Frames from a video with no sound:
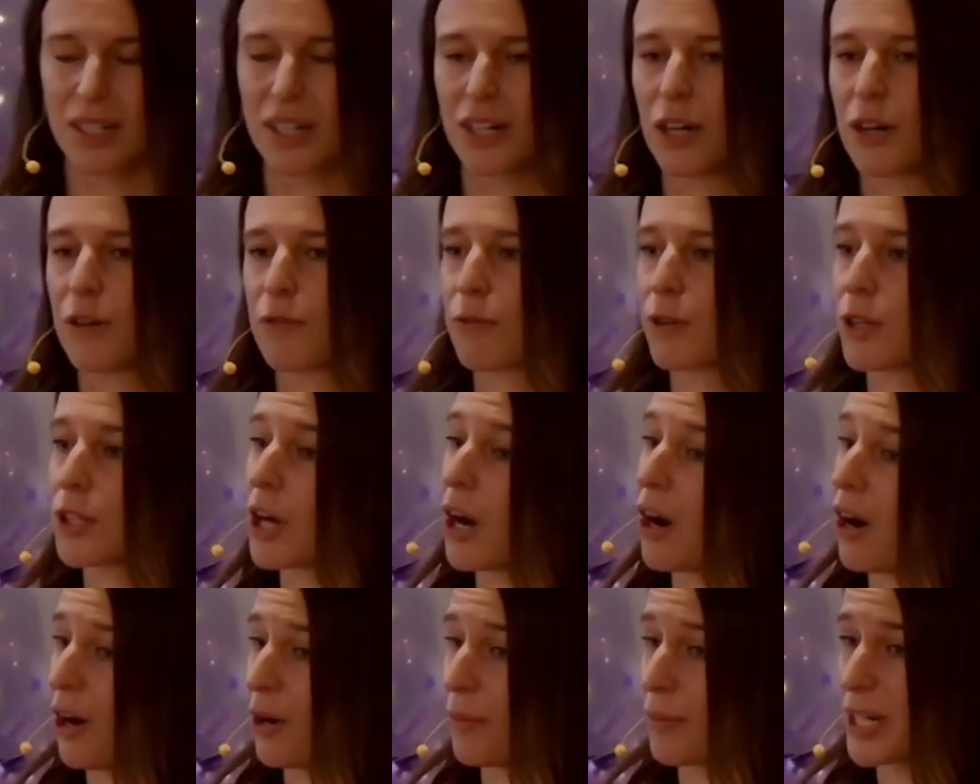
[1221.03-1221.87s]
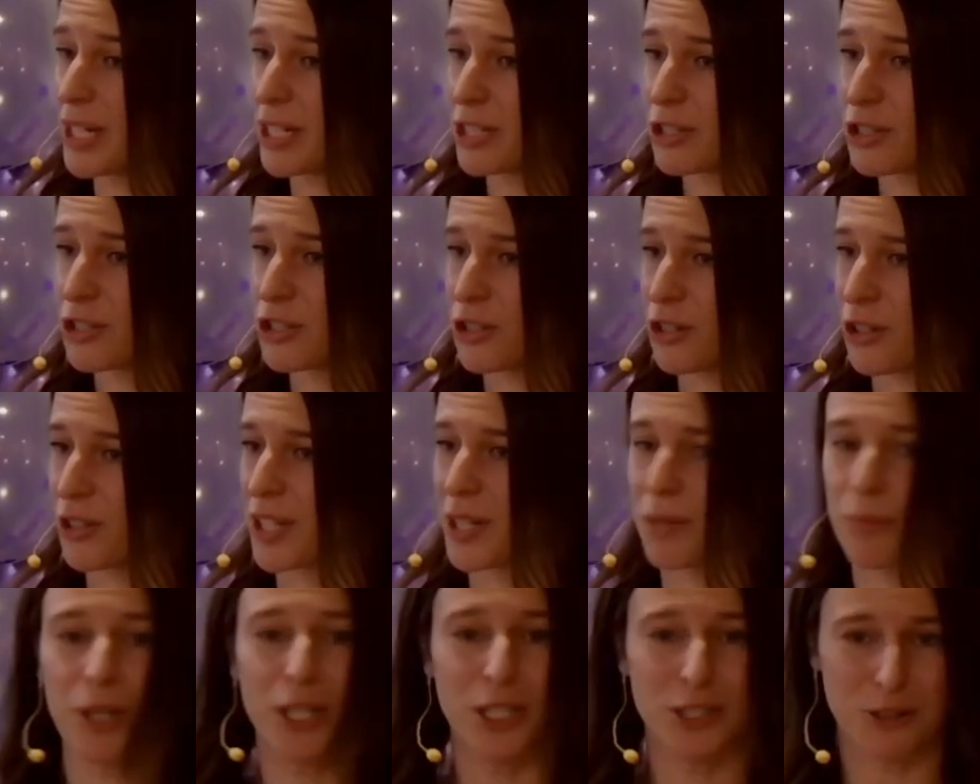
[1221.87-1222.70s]
For the Amish, or
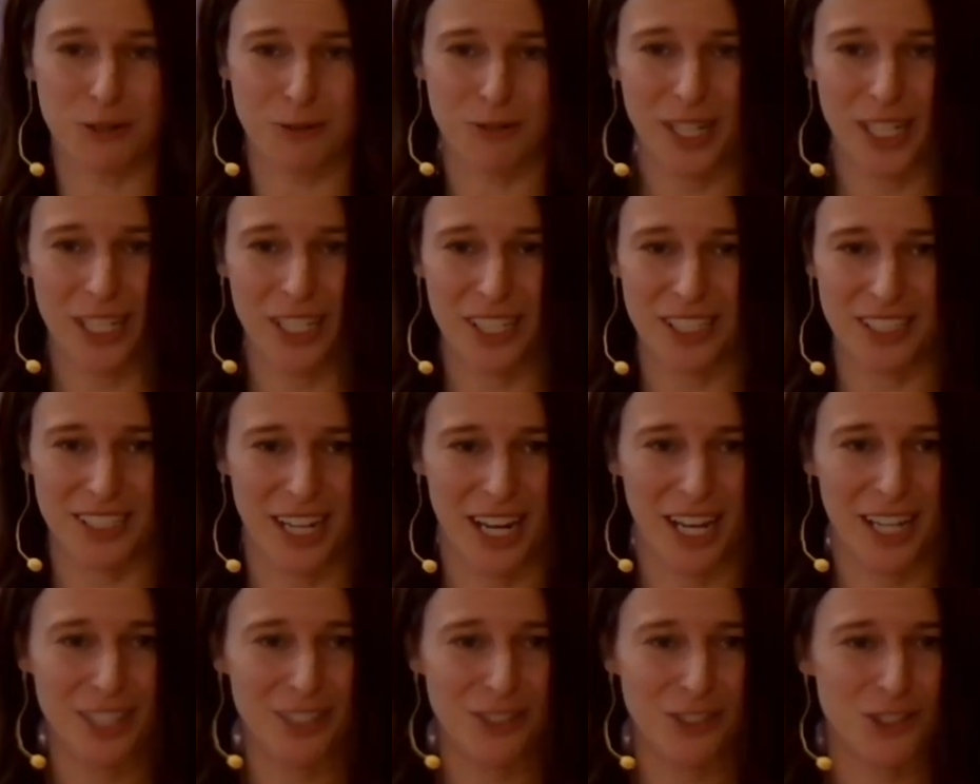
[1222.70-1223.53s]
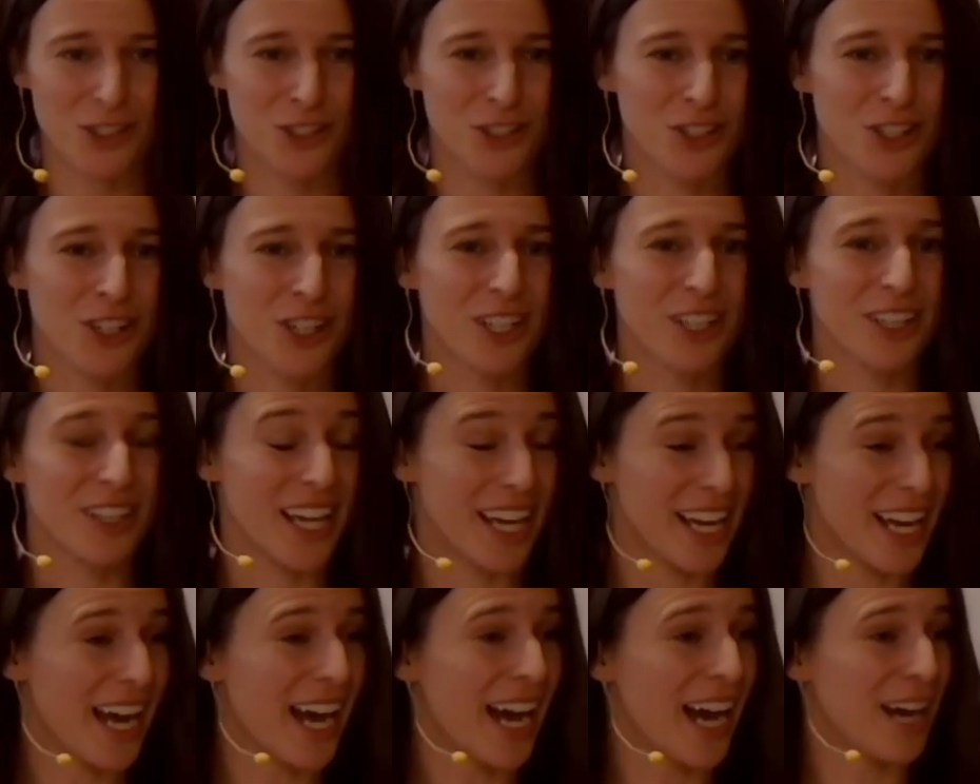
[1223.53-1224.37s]
the Pennsylvania Dutch,
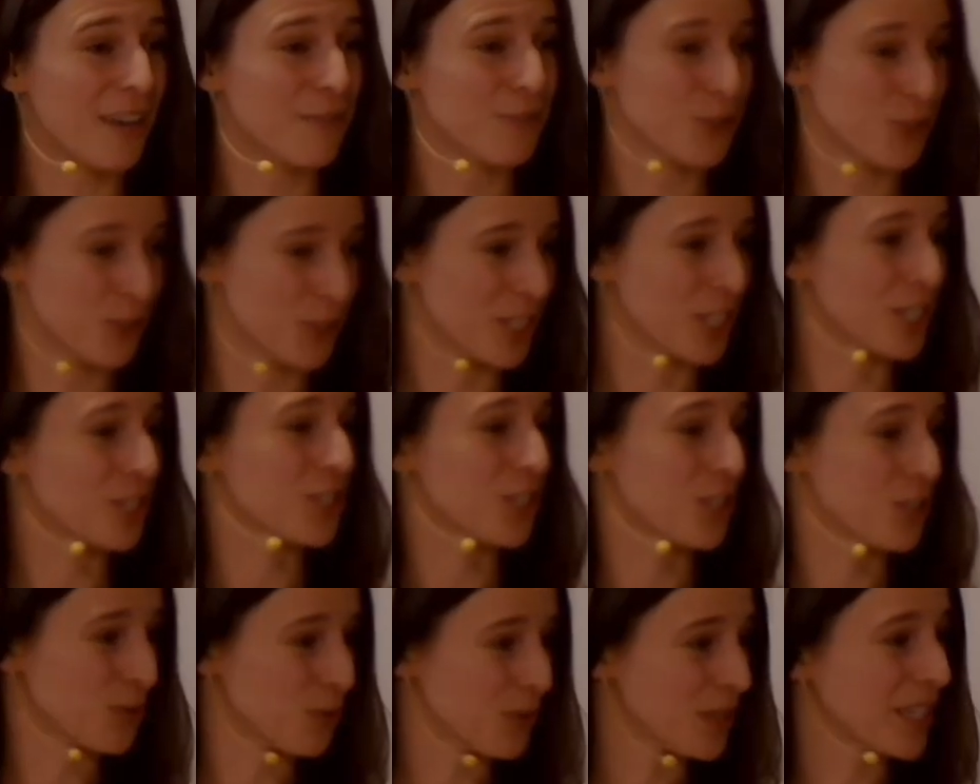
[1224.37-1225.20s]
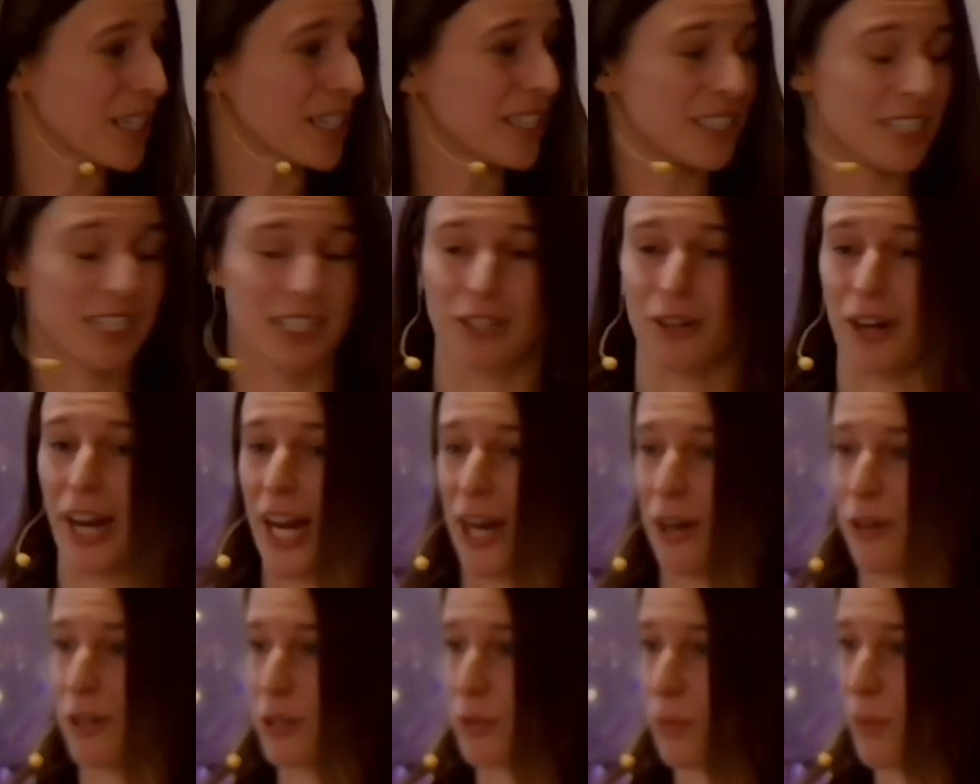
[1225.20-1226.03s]
they have traditions related to their
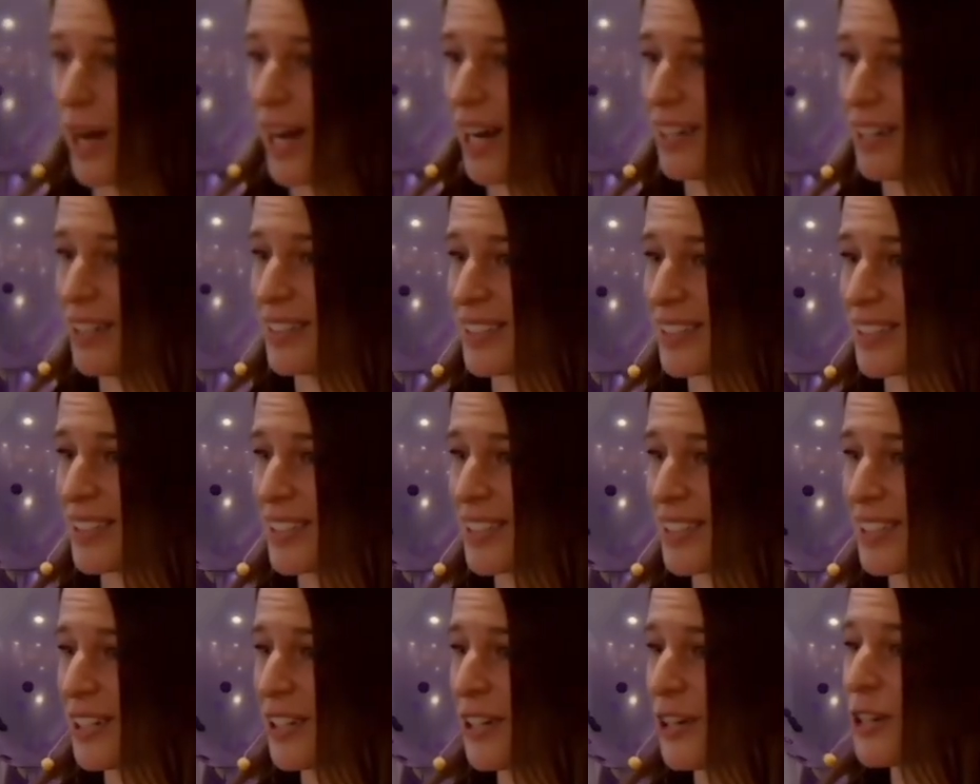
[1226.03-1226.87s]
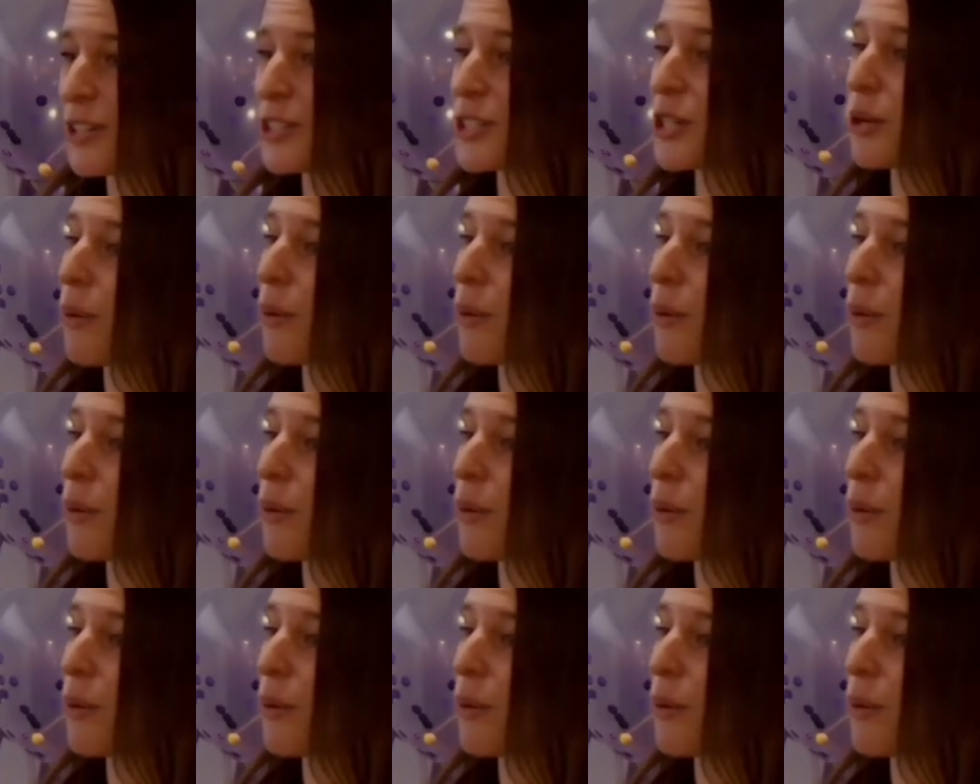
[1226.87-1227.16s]
hair as well. So